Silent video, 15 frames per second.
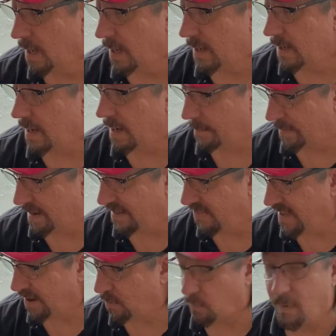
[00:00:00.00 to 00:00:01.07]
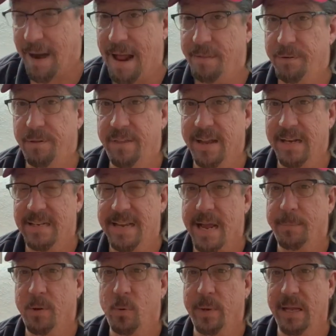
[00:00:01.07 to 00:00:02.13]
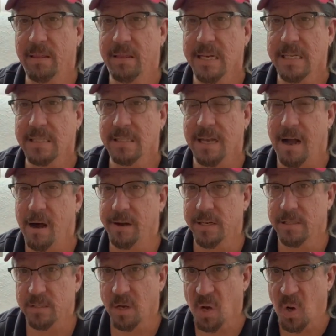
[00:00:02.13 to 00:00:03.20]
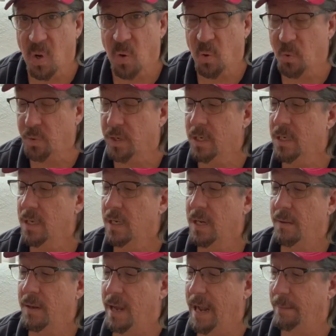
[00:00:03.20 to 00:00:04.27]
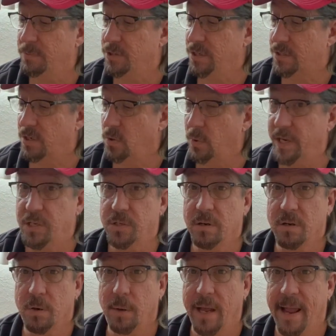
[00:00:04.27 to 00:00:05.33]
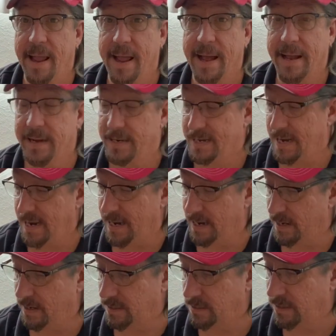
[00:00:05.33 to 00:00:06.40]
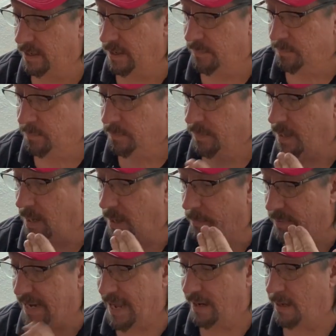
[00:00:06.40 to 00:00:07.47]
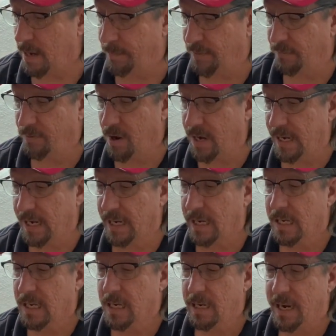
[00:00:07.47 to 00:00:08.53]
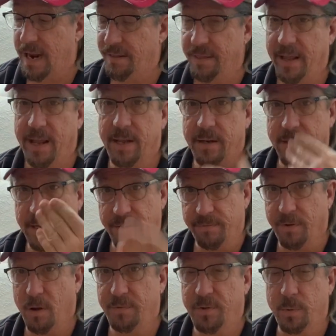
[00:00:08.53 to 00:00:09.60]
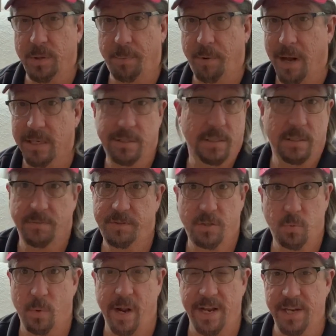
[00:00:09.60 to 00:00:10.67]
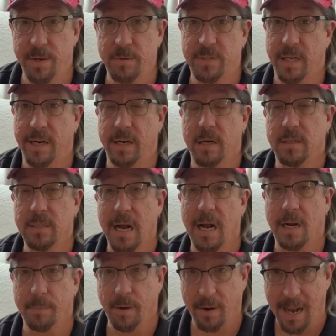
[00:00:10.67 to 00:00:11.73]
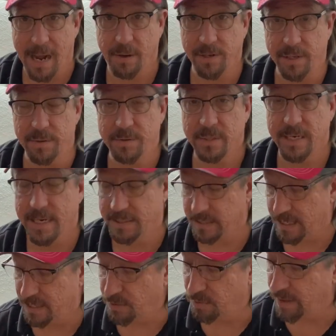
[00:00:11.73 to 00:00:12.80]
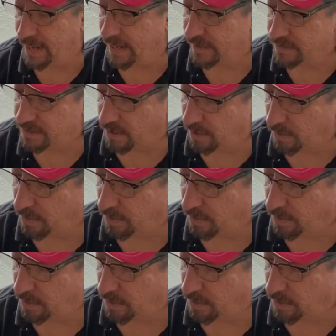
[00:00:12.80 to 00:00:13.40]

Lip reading: But I think rather than demoing this on its own, I'm just going to go ahead and get it up and running, and then involve you in the process of just when I use it, and I'll talk about how to use it as I do that. So